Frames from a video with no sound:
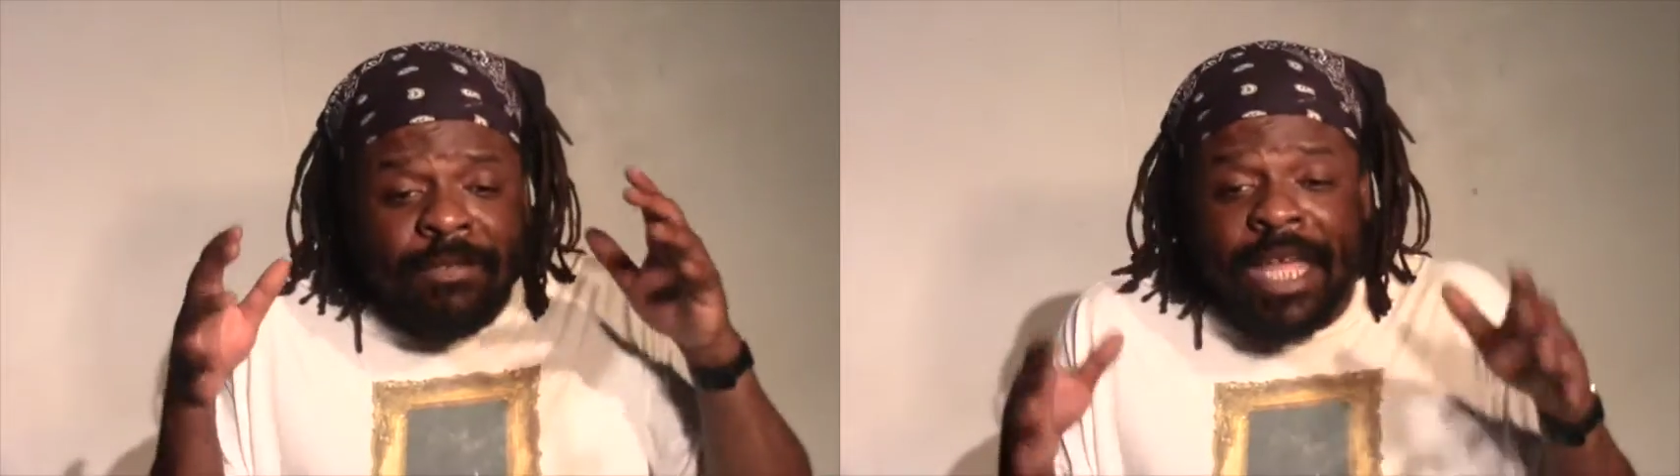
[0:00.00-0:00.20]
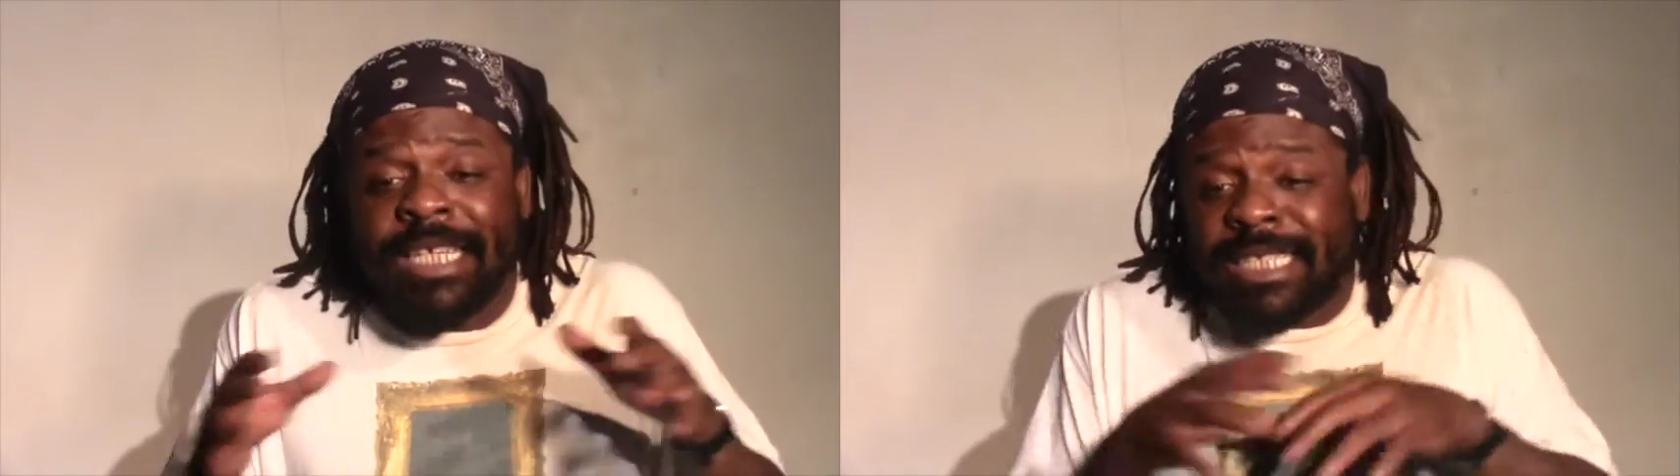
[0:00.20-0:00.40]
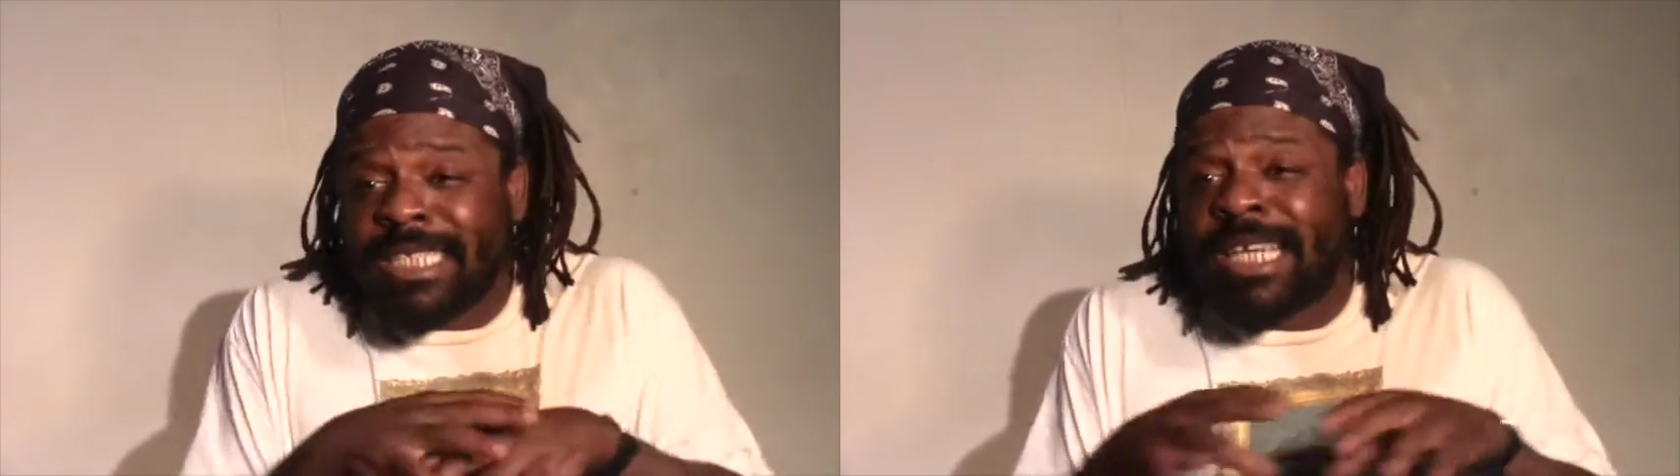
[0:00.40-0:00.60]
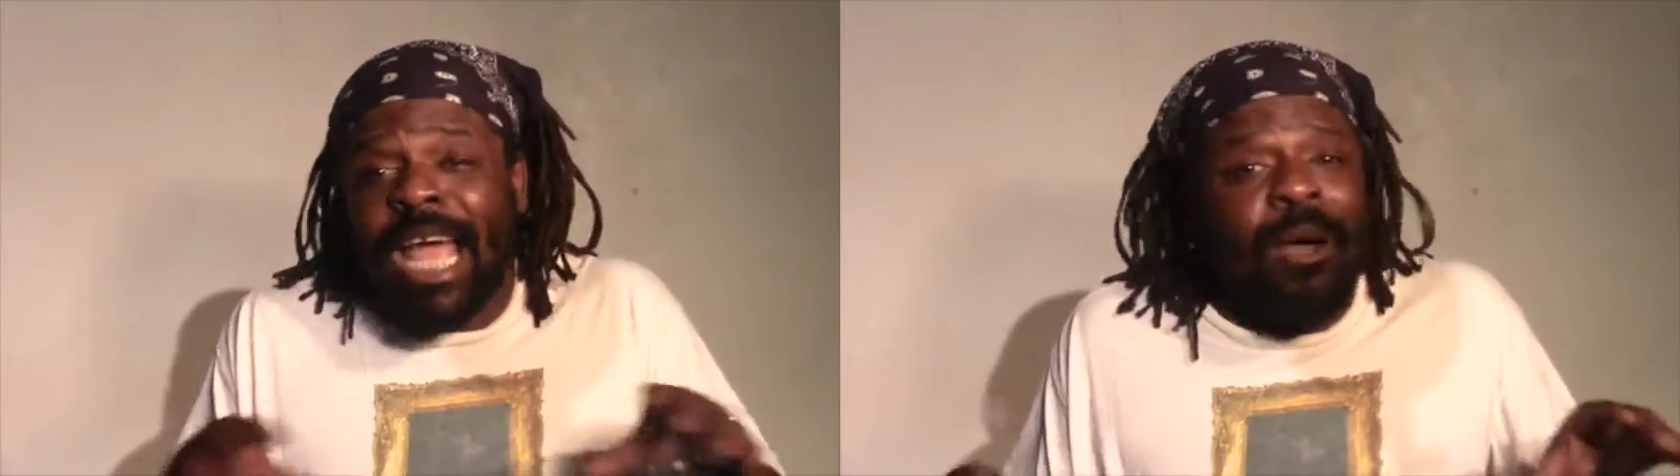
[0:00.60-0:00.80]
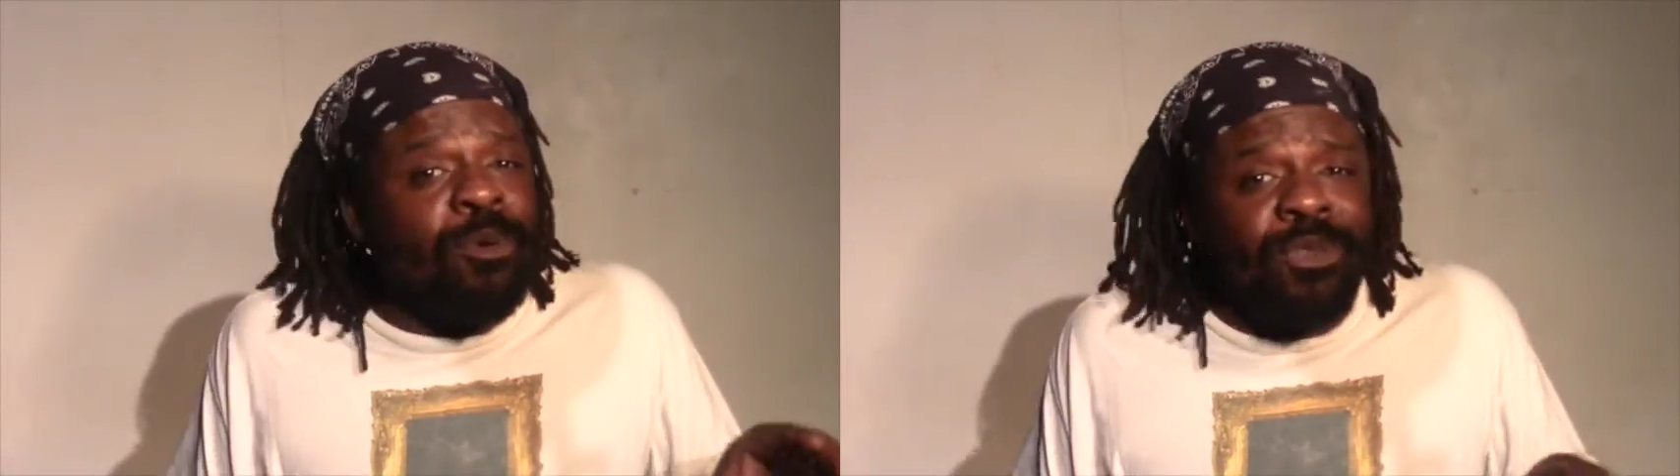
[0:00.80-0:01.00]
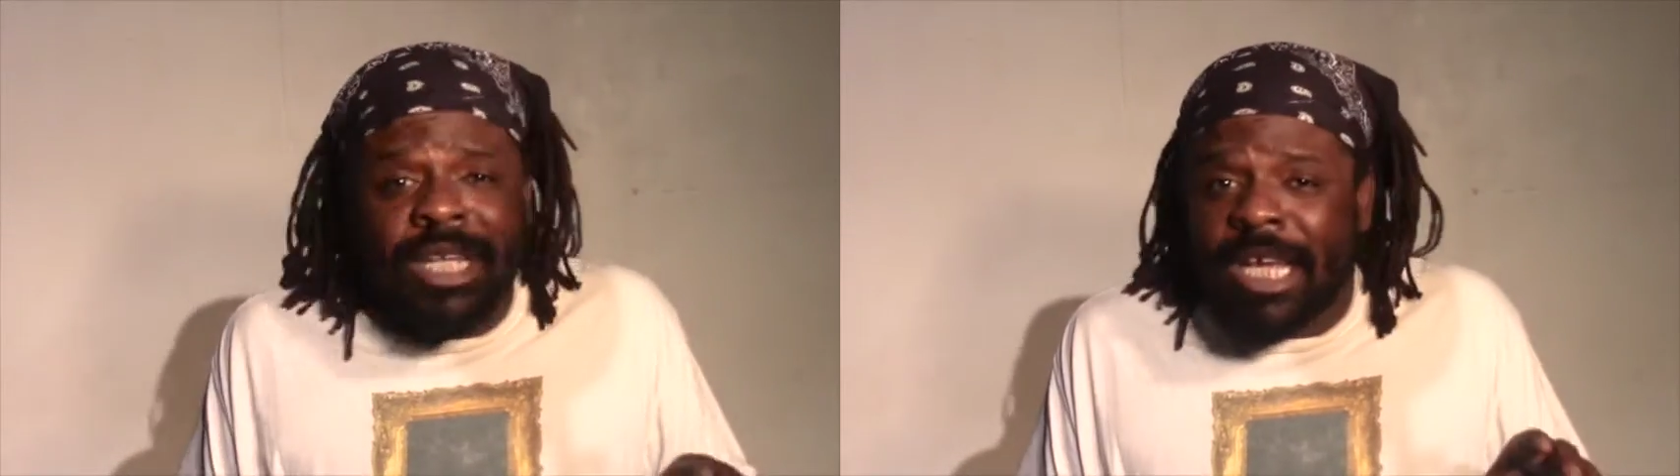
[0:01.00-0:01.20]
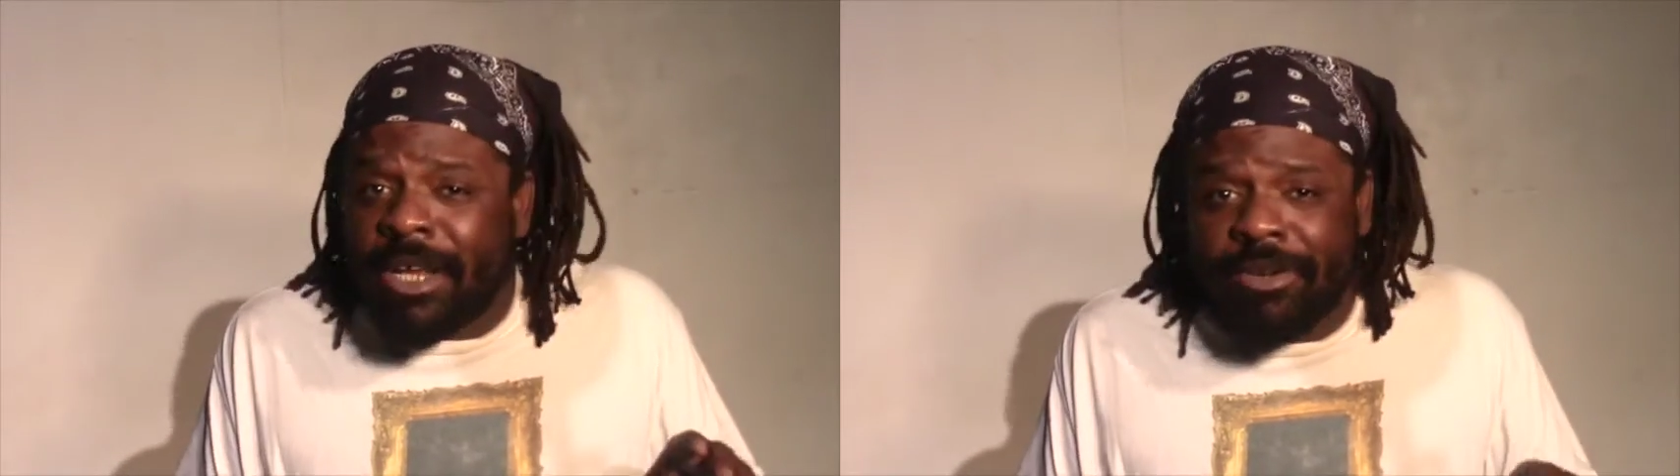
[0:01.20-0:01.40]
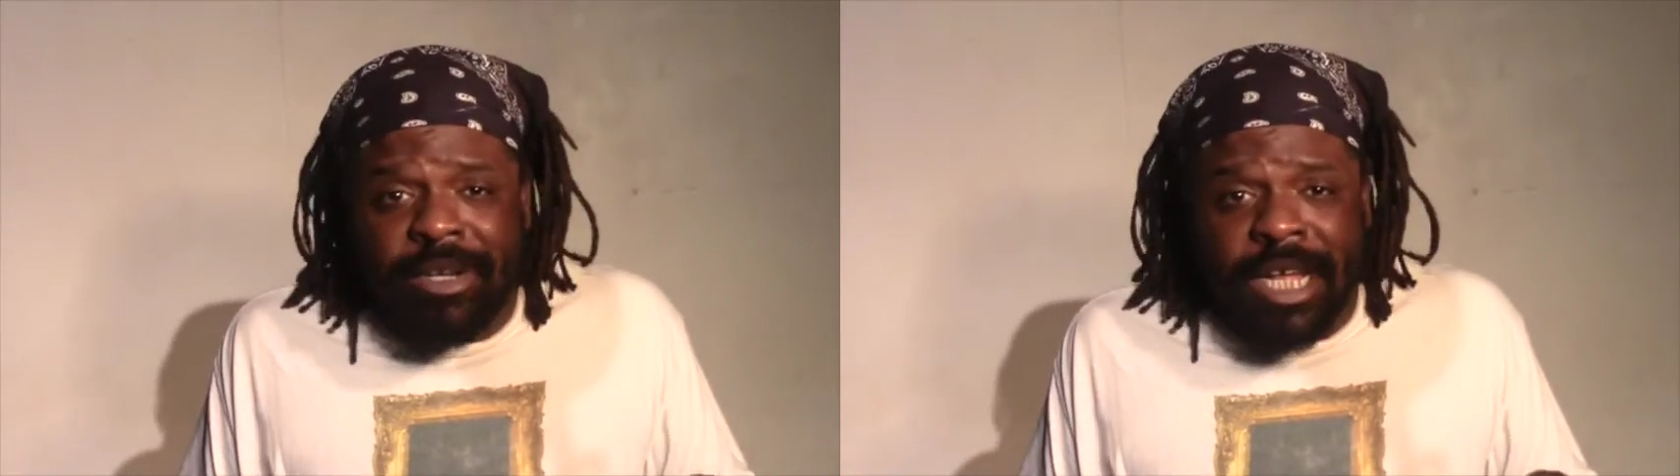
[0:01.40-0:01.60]
they scour the
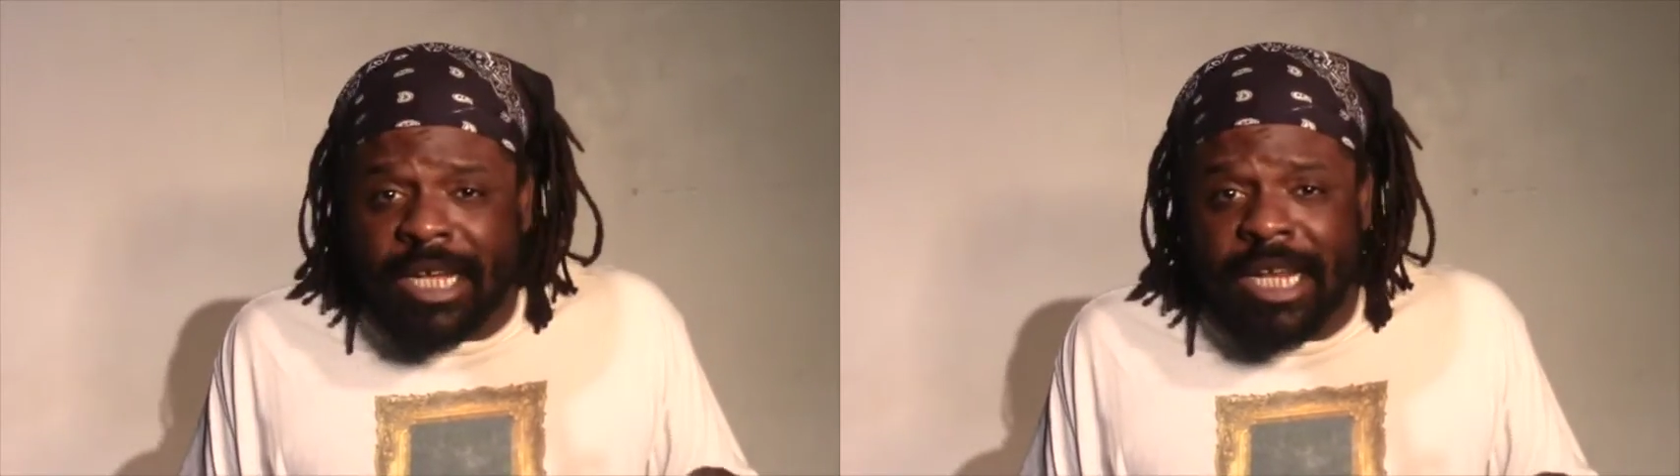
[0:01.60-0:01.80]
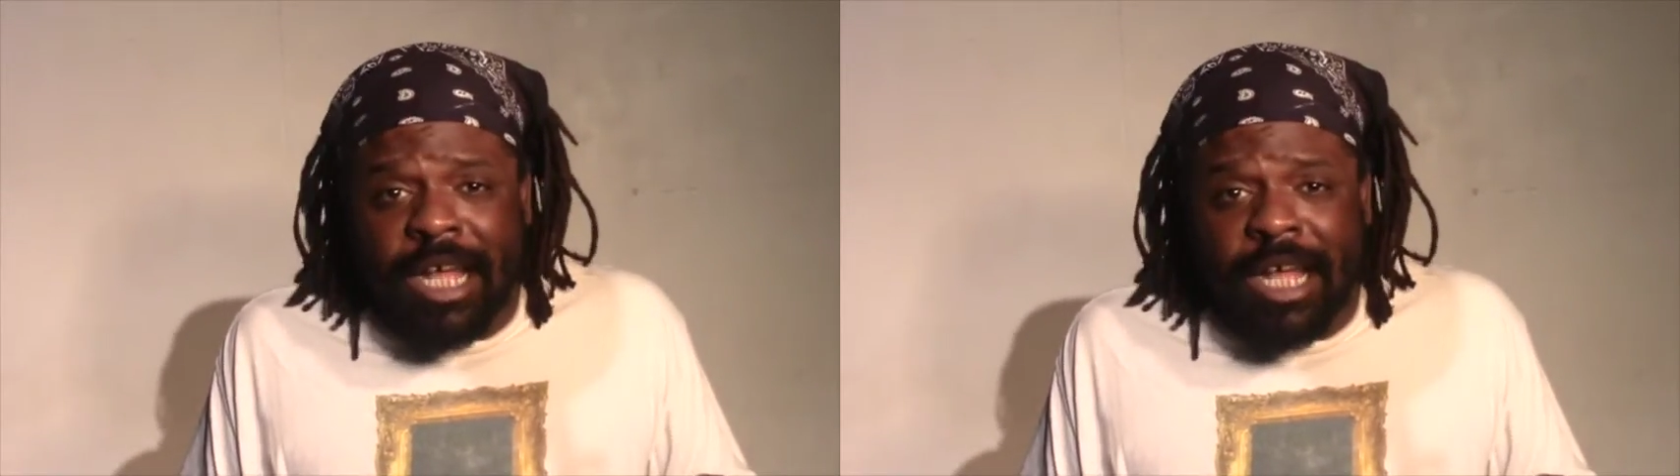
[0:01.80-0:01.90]
internet